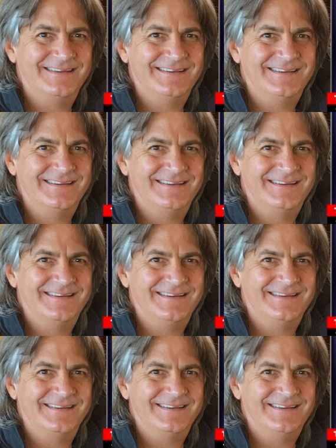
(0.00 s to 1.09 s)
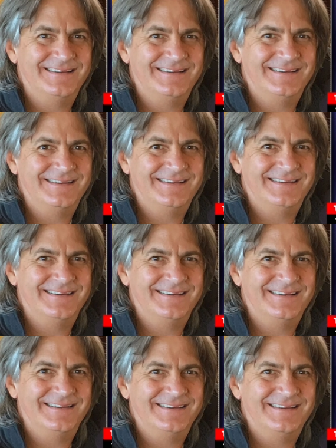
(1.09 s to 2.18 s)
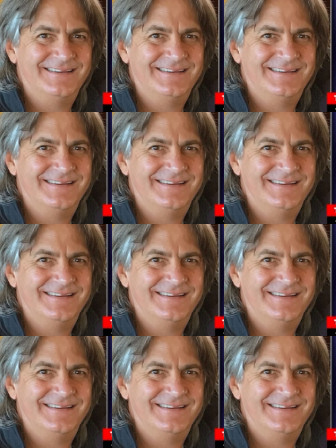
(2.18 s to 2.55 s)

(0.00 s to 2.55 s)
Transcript: (silent)